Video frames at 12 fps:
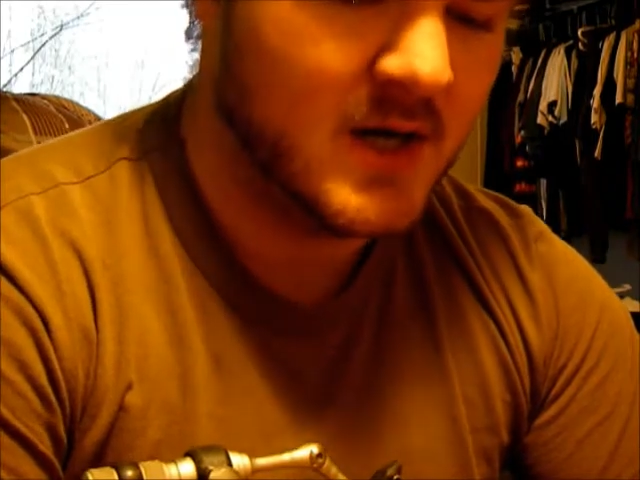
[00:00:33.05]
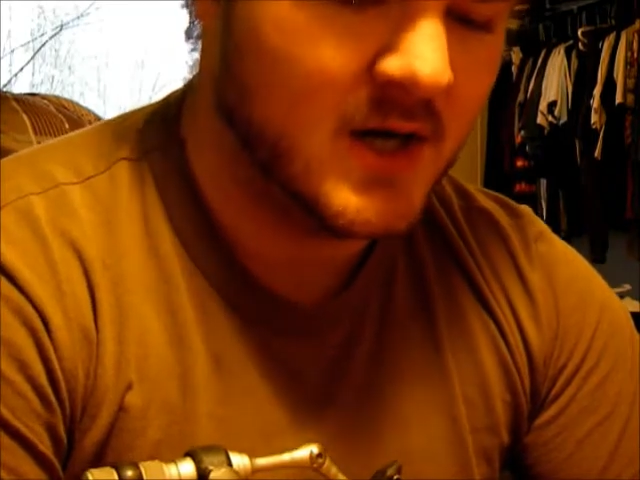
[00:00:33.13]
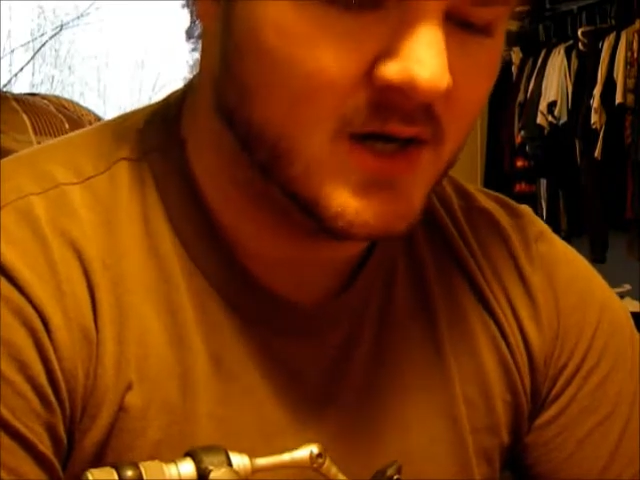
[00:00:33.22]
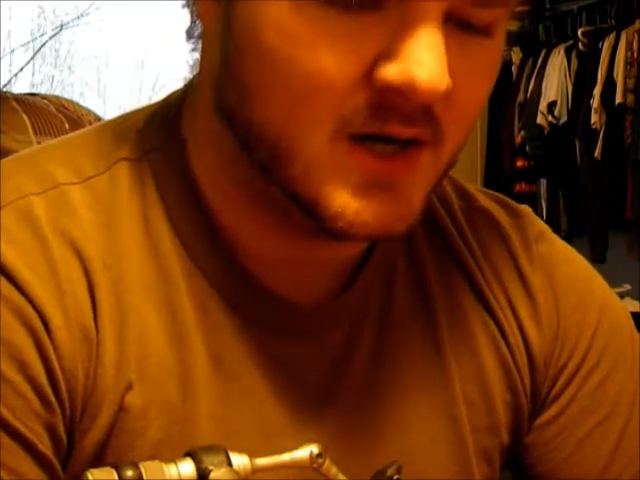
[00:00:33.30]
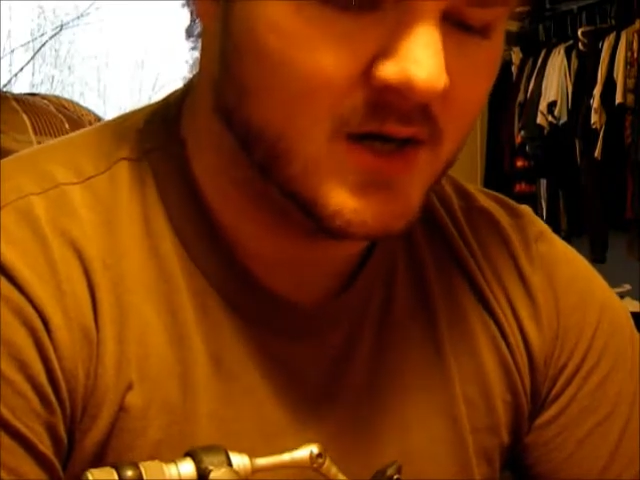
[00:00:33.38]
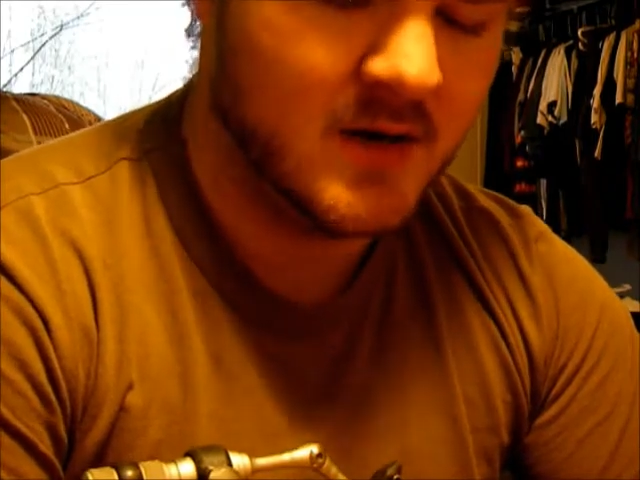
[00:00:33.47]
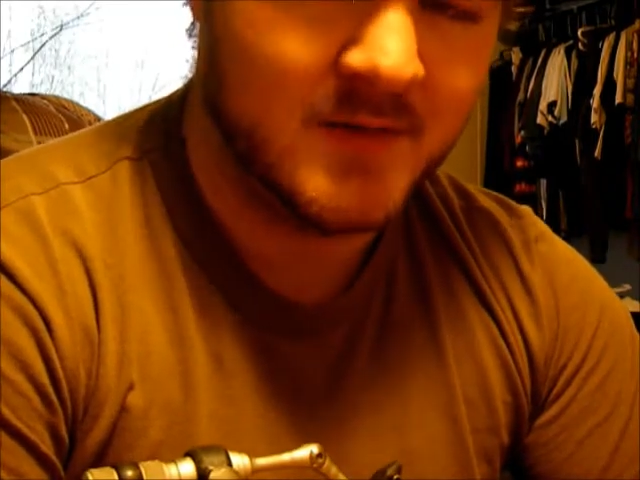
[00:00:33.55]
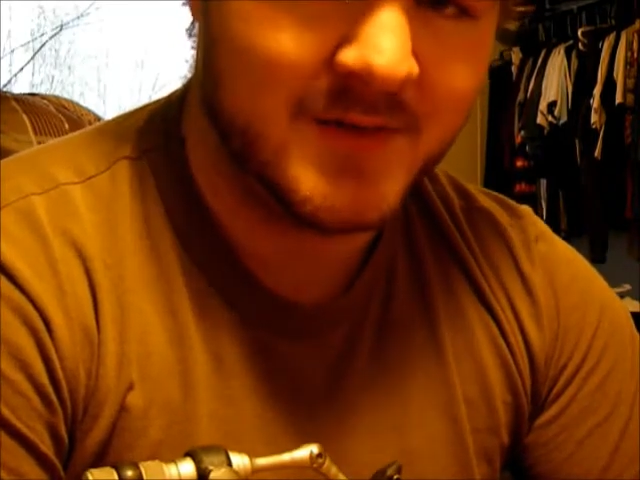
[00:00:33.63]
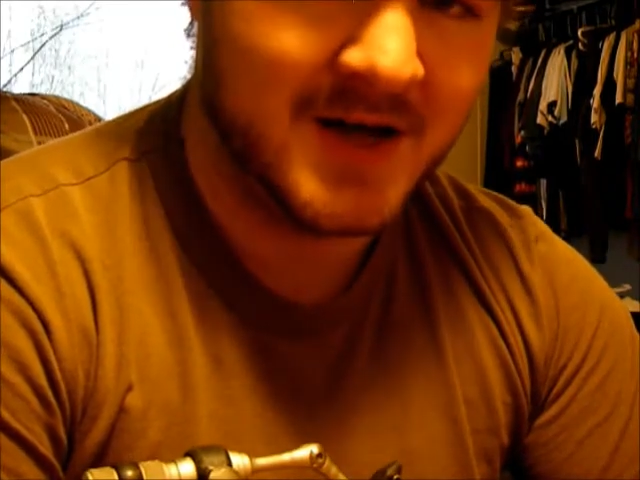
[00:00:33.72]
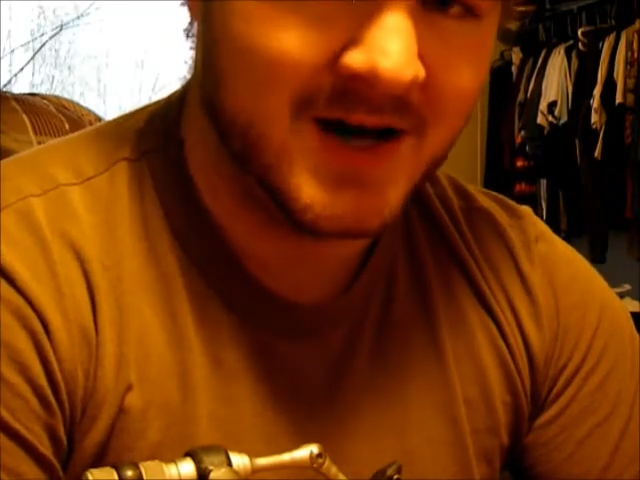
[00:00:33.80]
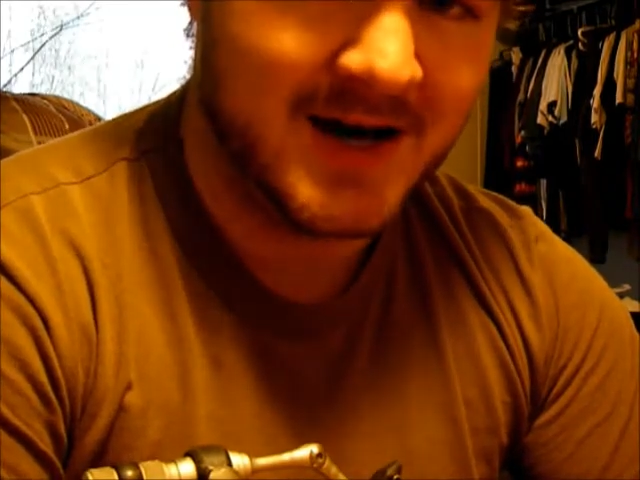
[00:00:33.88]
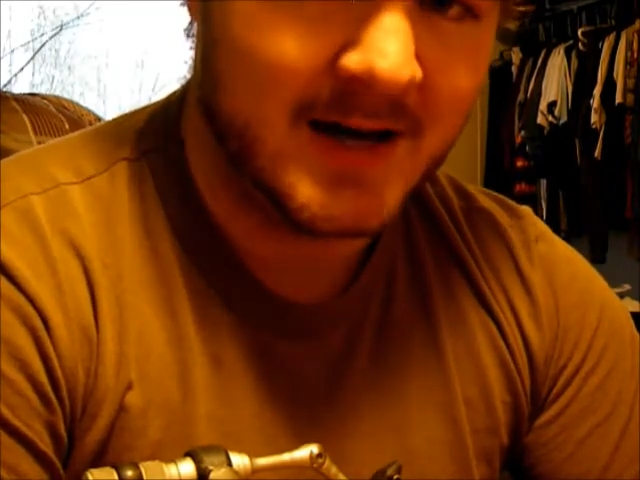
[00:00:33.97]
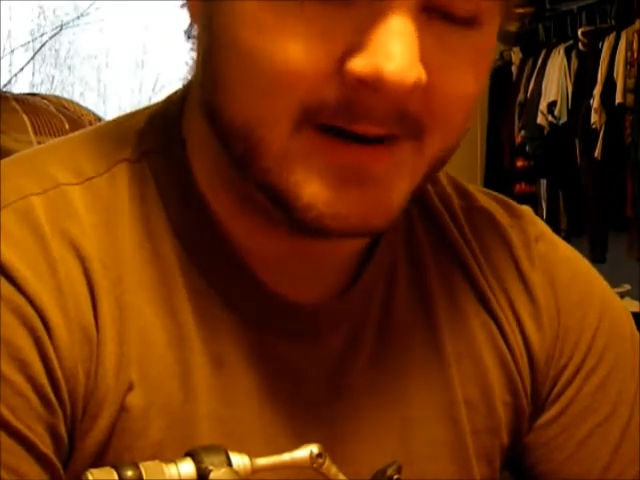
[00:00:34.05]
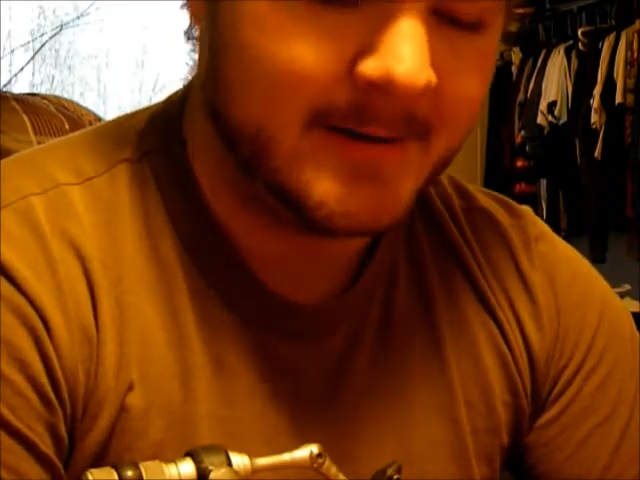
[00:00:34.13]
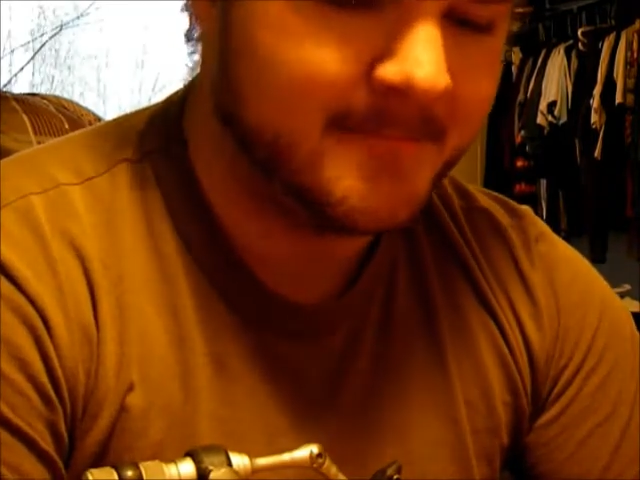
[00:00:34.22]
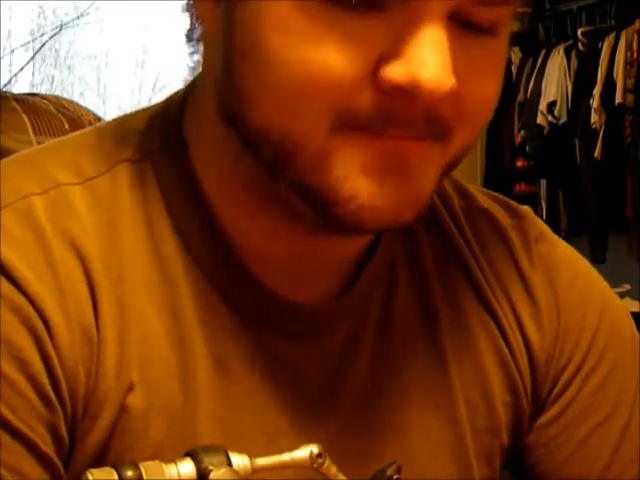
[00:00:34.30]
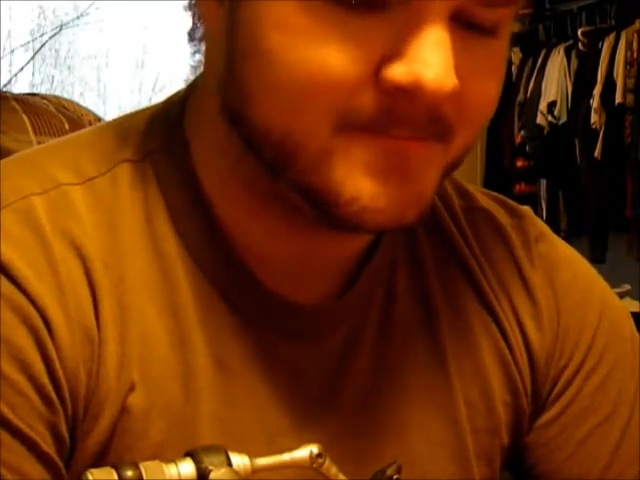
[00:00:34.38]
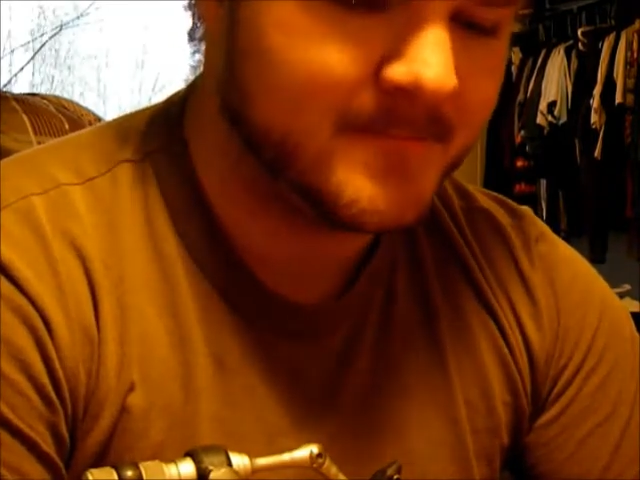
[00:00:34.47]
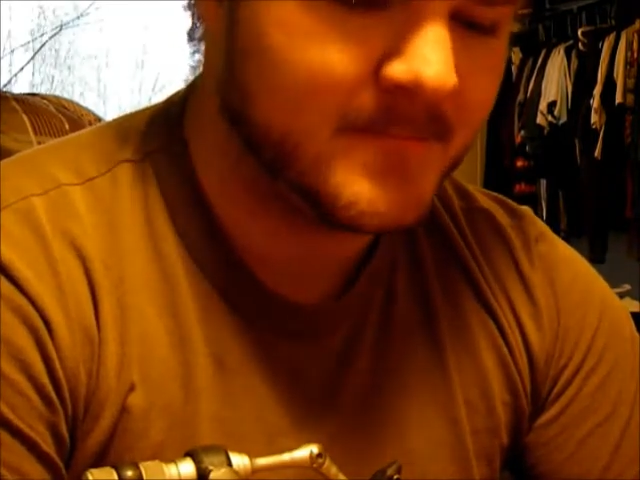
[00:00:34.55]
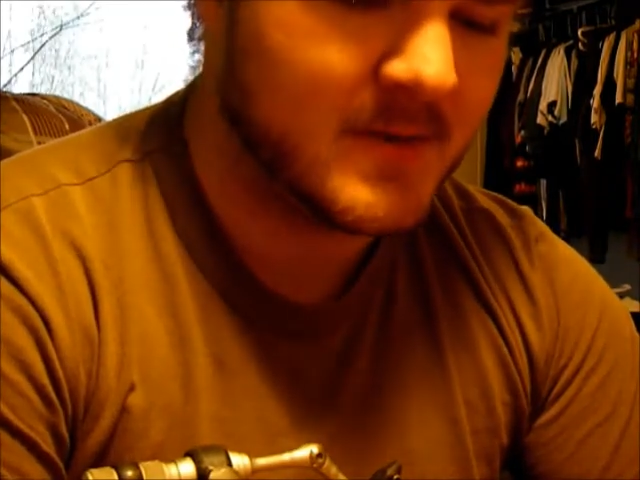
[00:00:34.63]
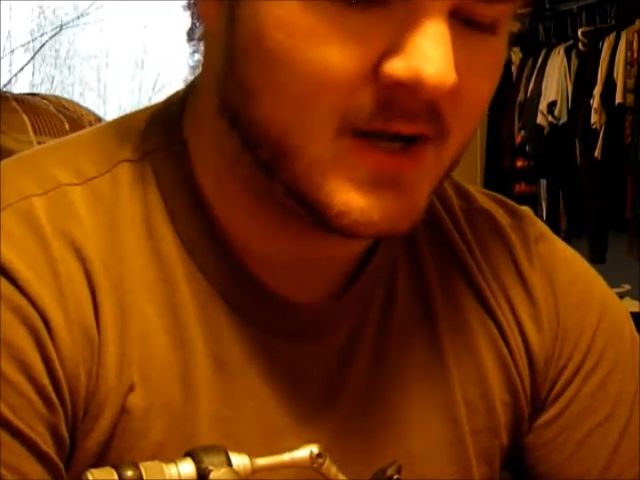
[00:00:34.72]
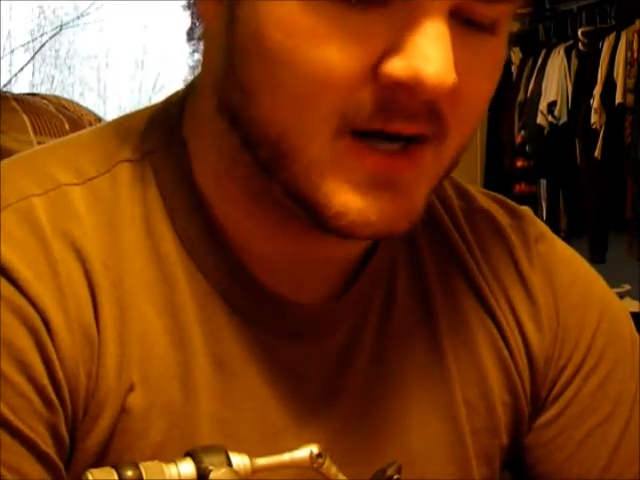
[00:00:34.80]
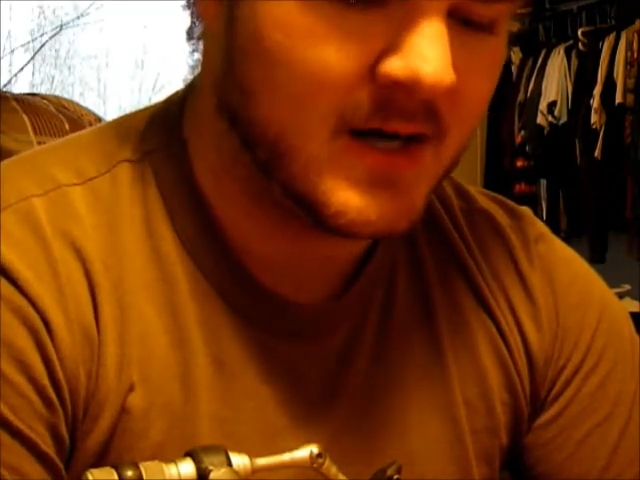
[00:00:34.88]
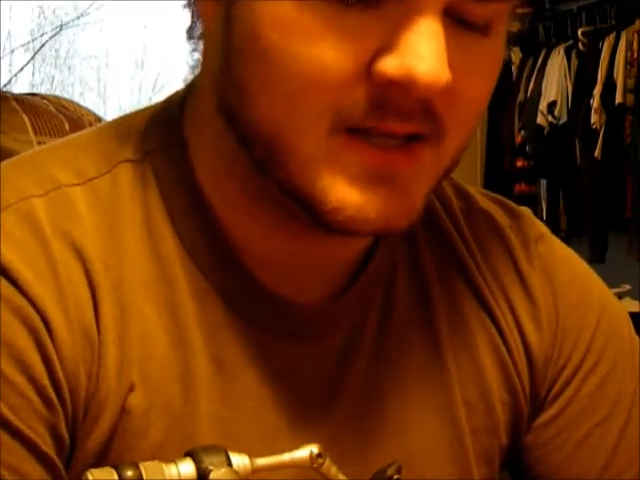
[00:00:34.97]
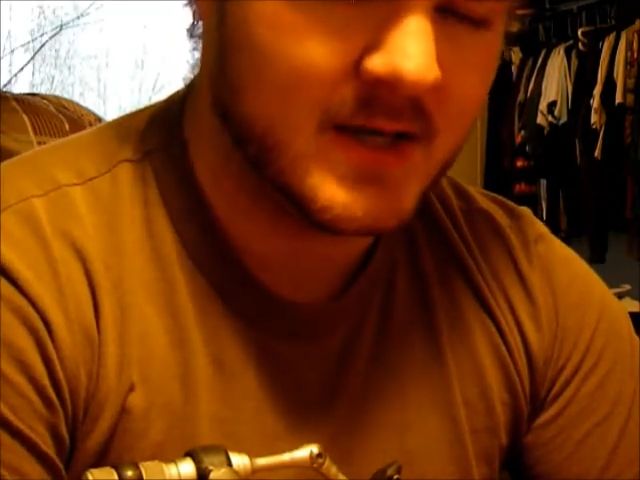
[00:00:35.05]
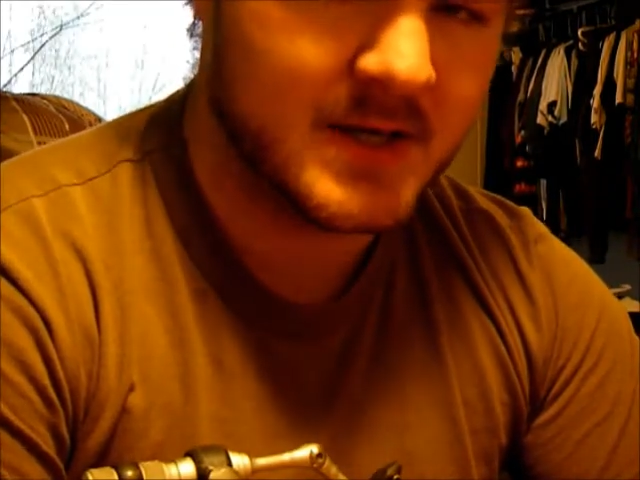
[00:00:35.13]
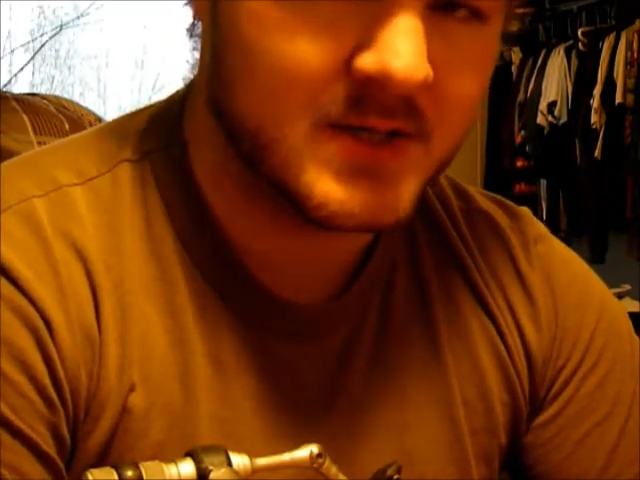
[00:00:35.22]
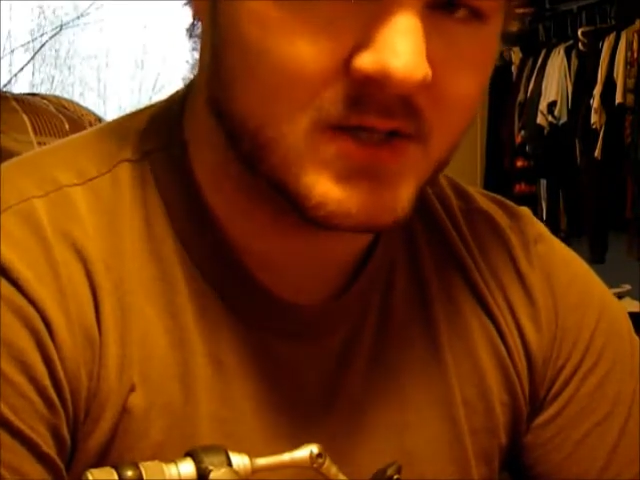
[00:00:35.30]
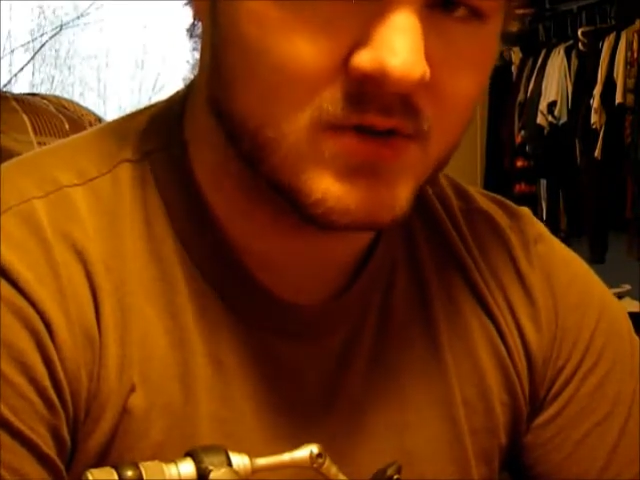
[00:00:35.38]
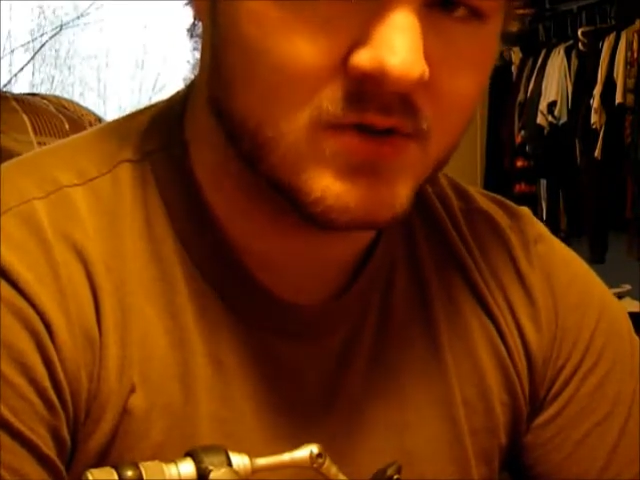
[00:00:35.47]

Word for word: uh, the eye. I like to